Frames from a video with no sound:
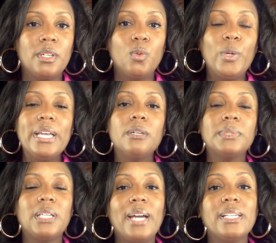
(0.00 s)
We help
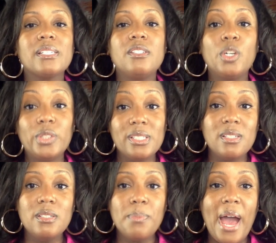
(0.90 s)
clients notice
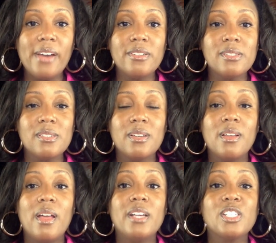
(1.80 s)
these patterns
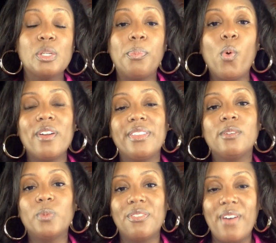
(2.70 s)
and support
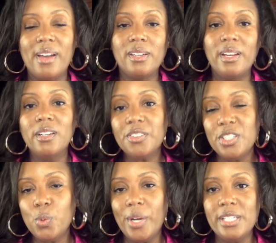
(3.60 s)
them with finding
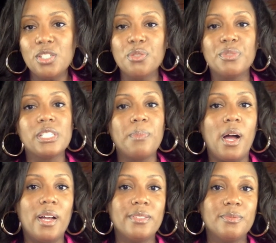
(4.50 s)
healthier ways to
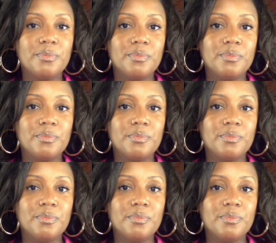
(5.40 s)
respond.